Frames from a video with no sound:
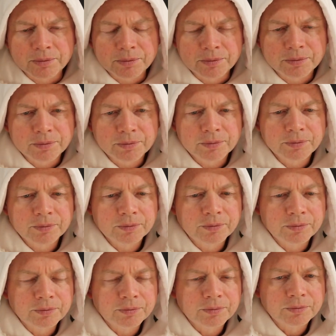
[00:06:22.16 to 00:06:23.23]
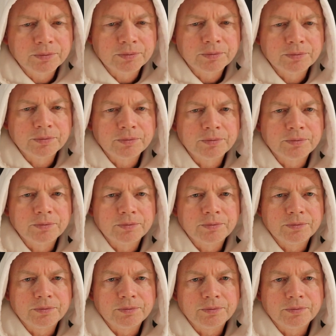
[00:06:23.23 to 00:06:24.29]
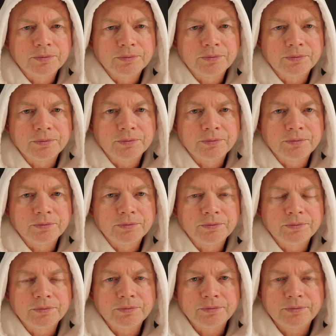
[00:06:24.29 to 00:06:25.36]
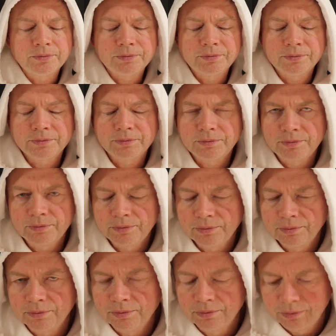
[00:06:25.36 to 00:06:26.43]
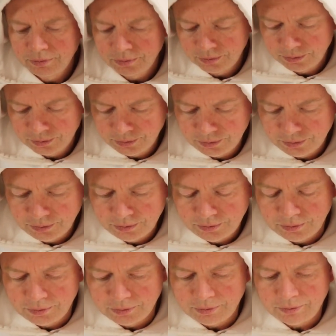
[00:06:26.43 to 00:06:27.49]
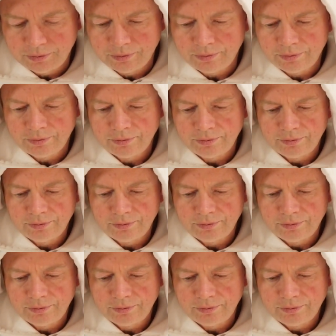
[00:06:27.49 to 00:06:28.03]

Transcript: (no one is talking)